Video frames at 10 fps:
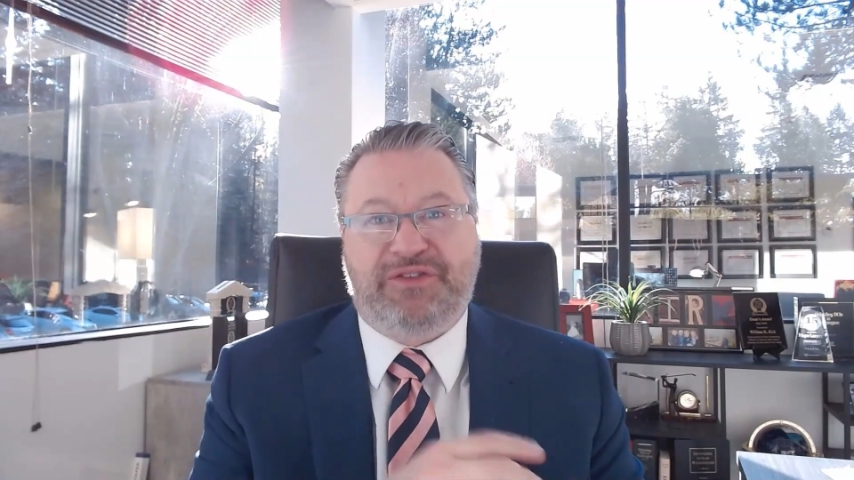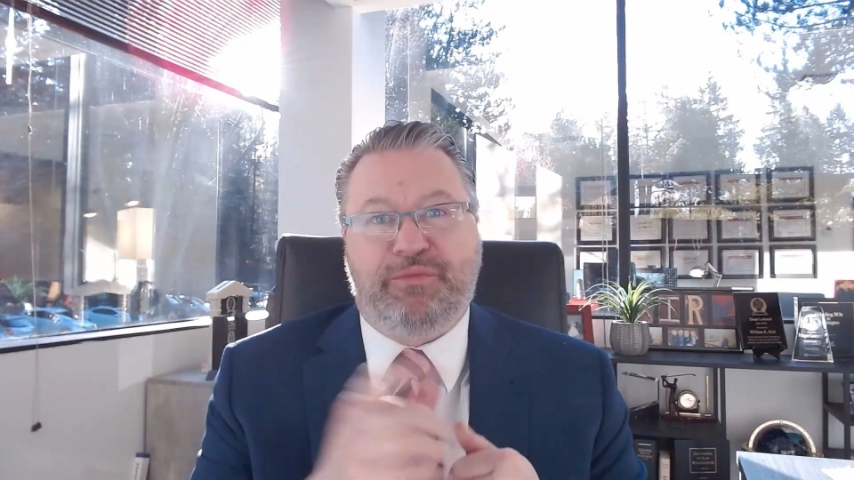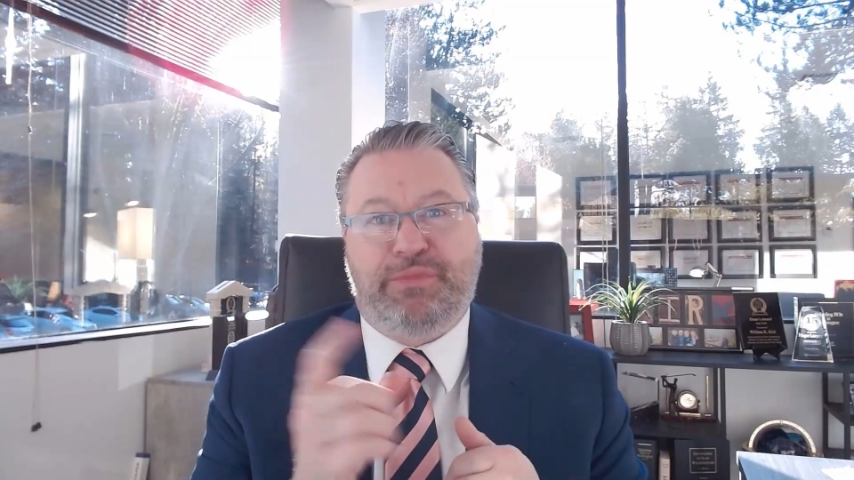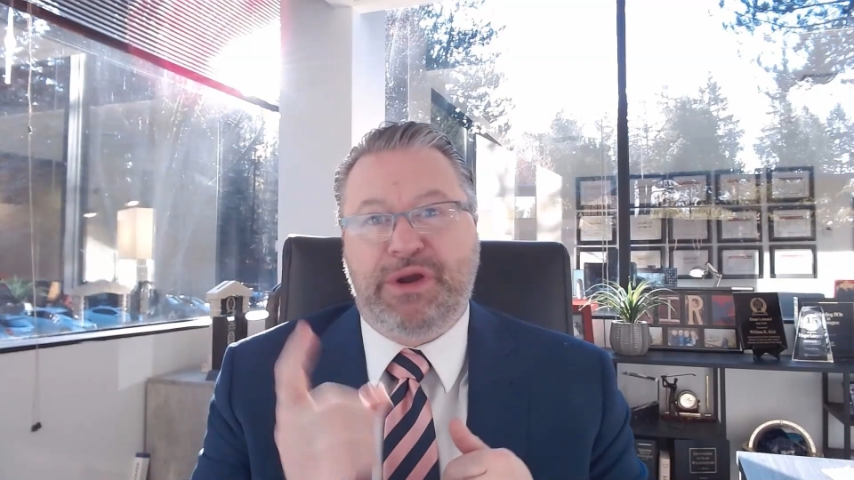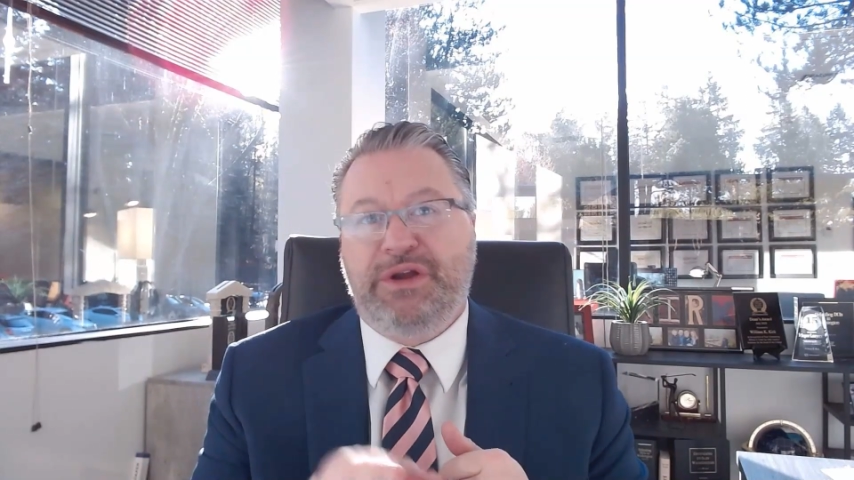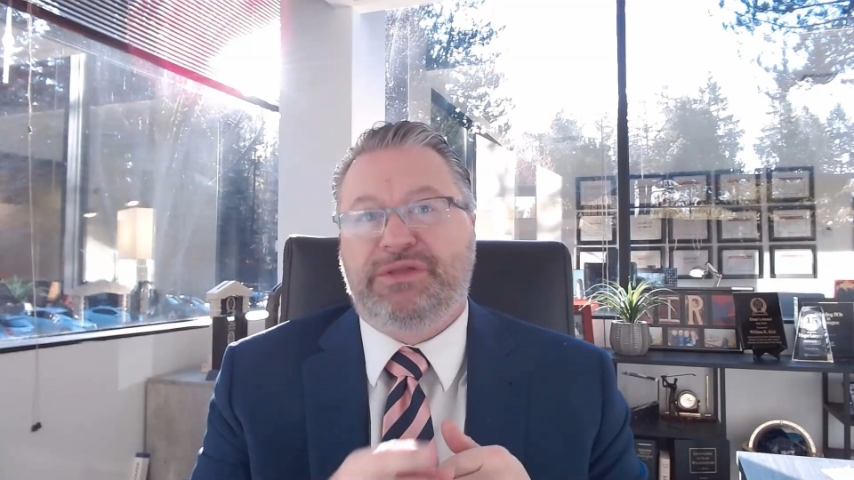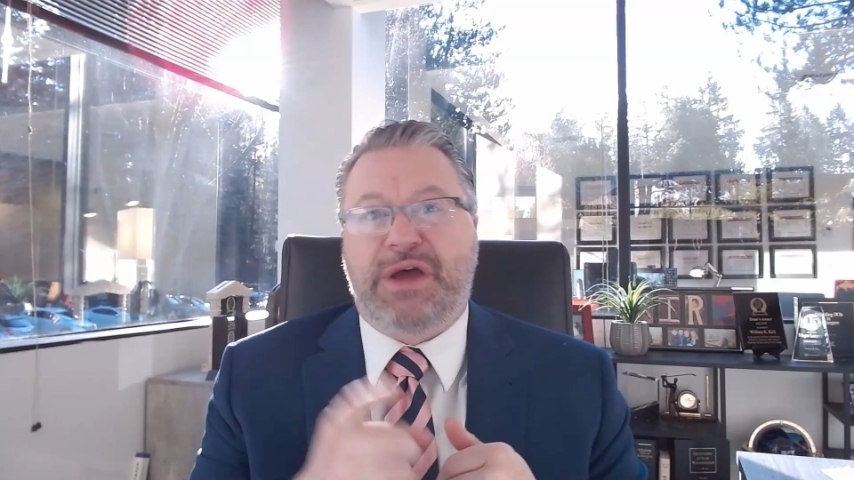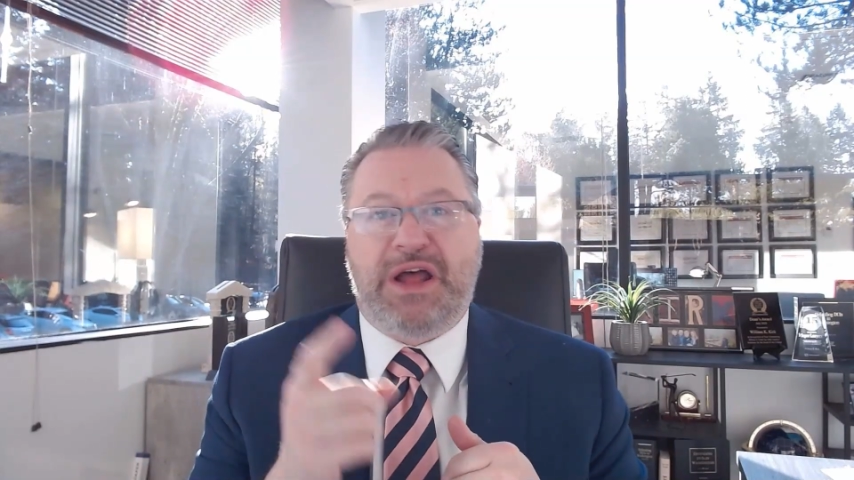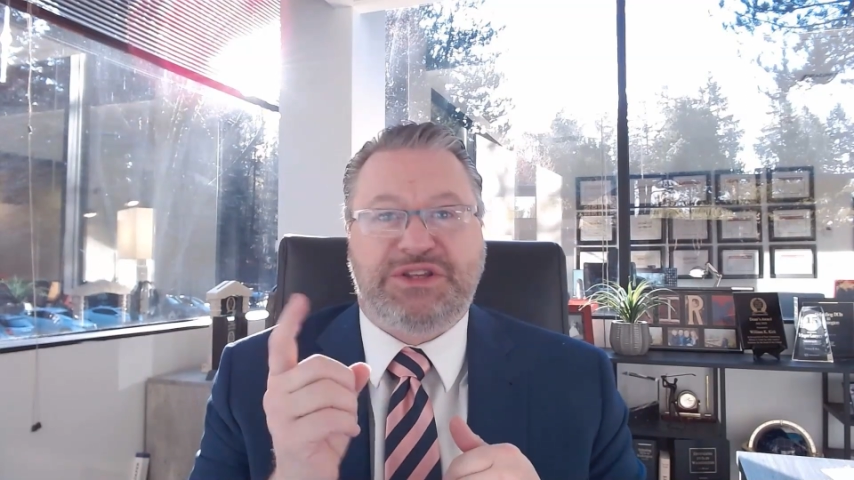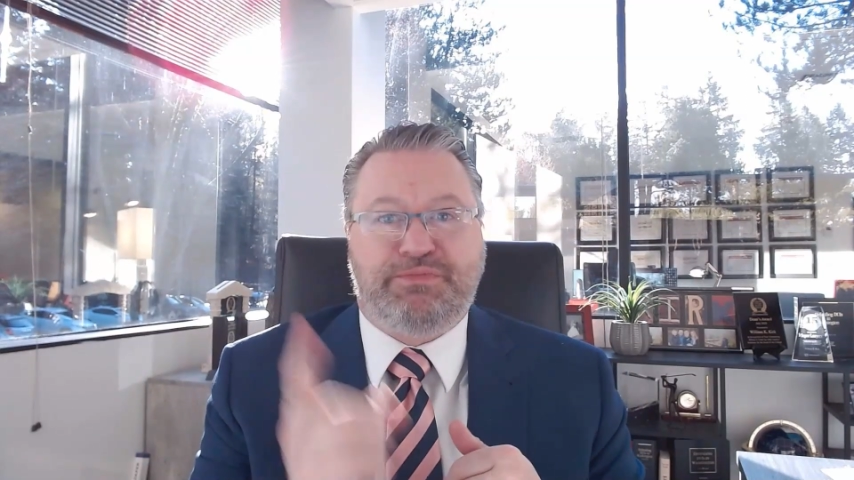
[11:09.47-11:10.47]
So bring your
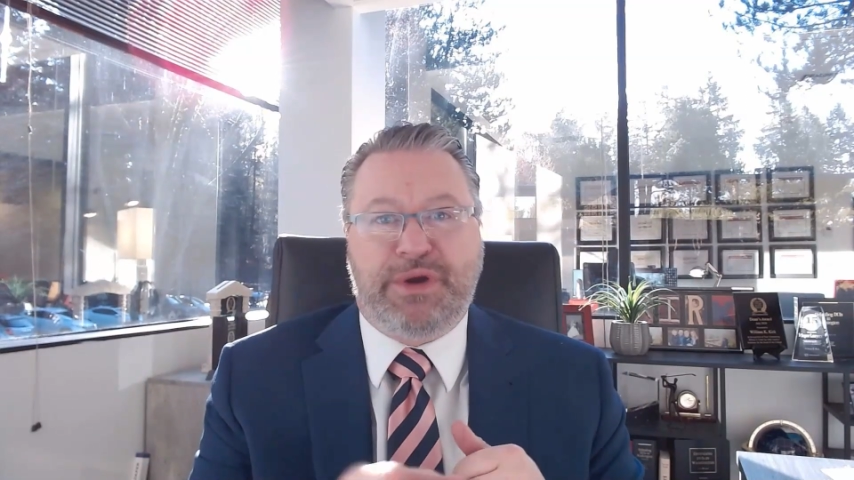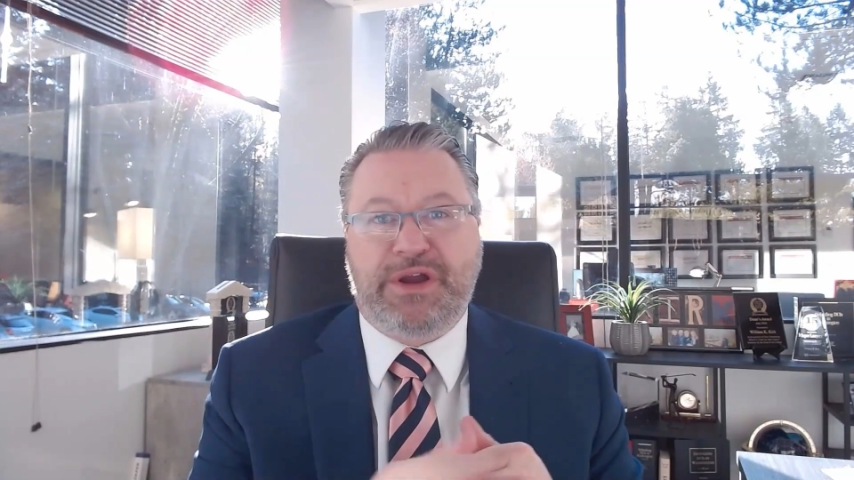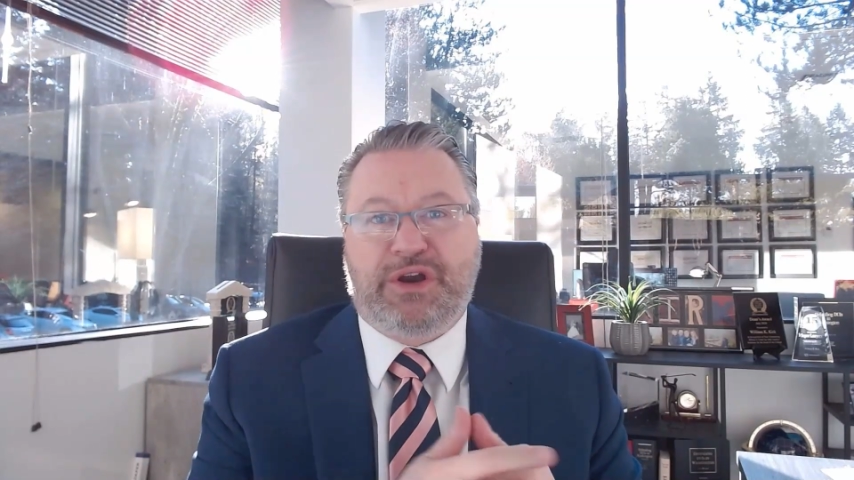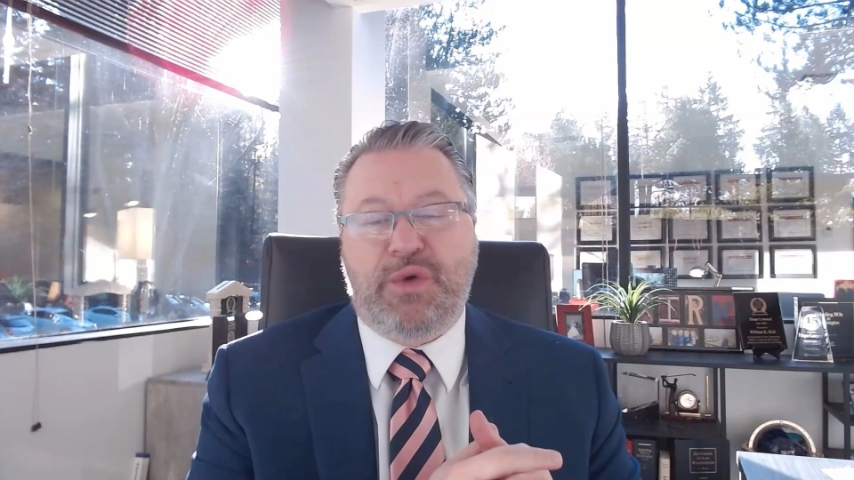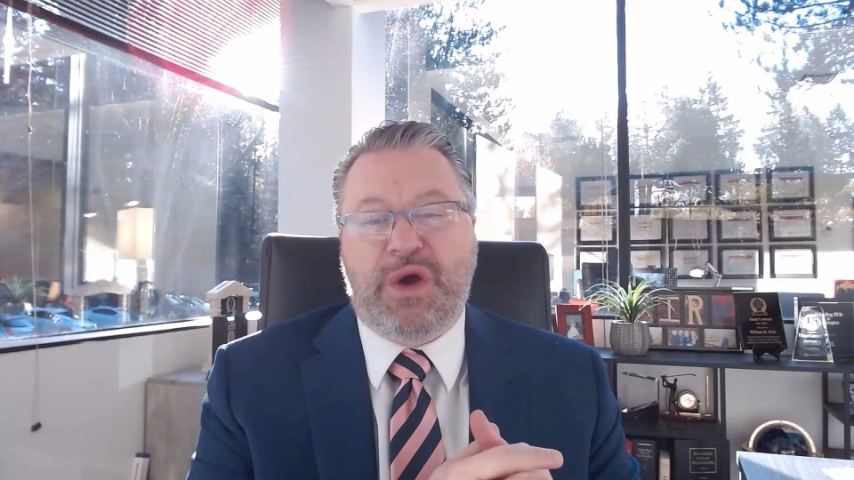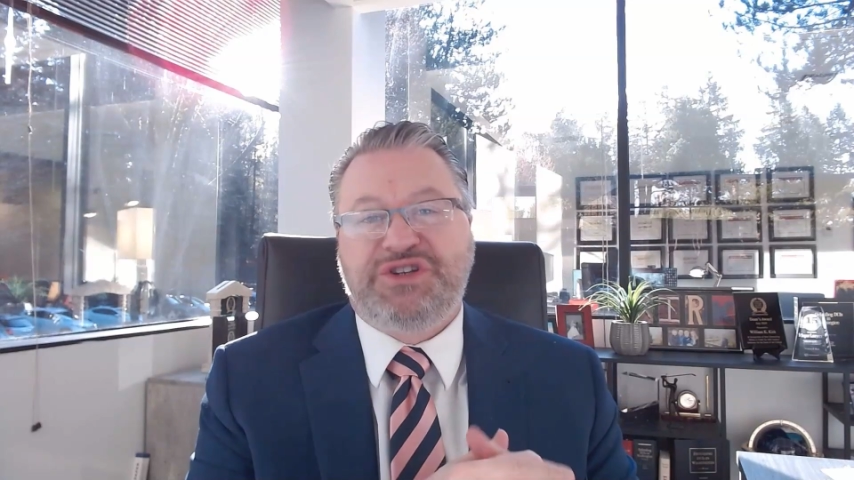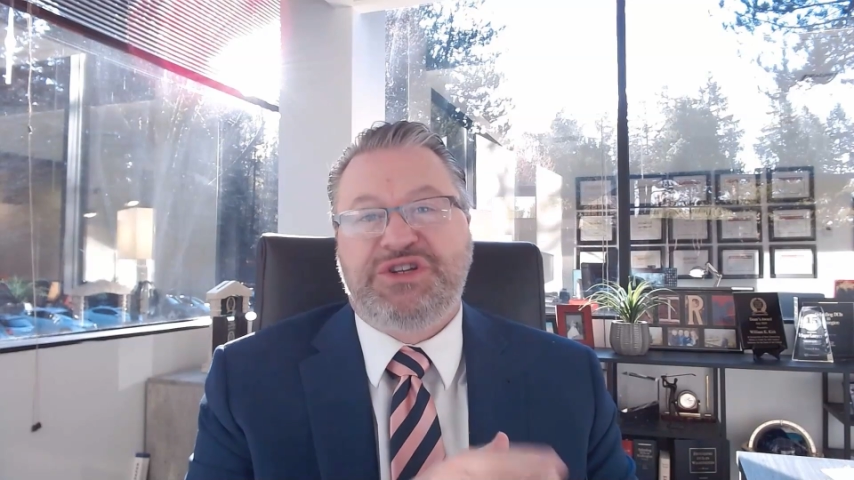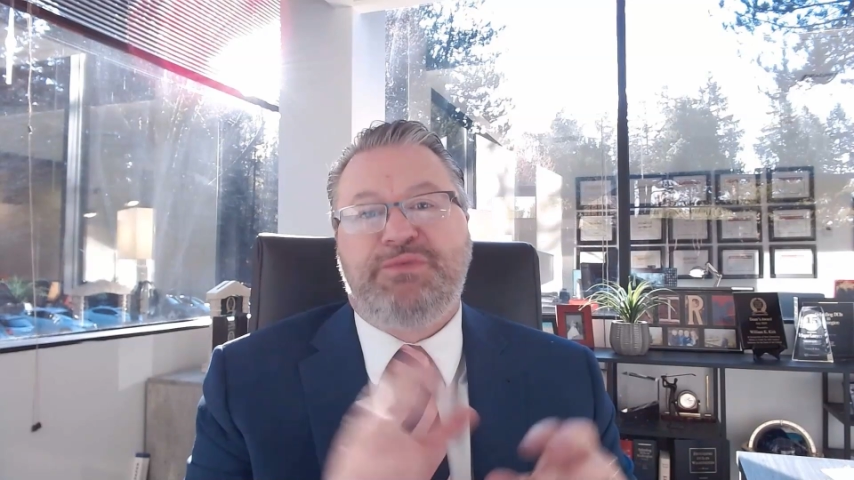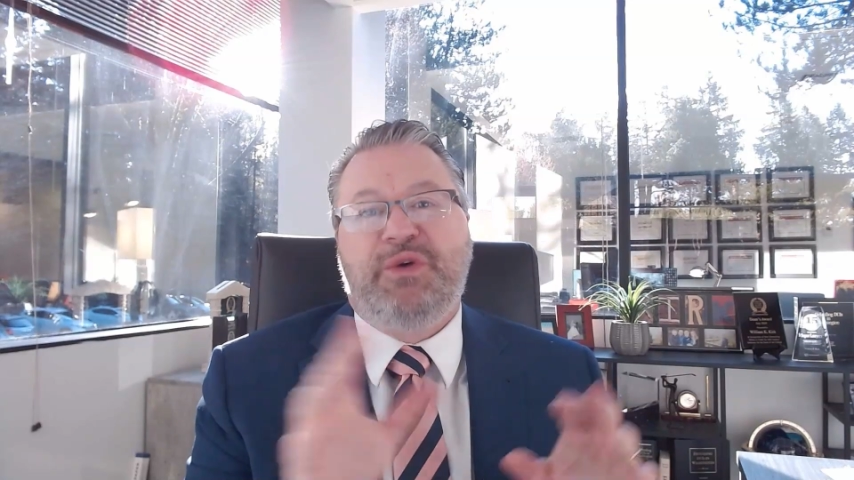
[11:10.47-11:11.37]
thoughts, bring your questions,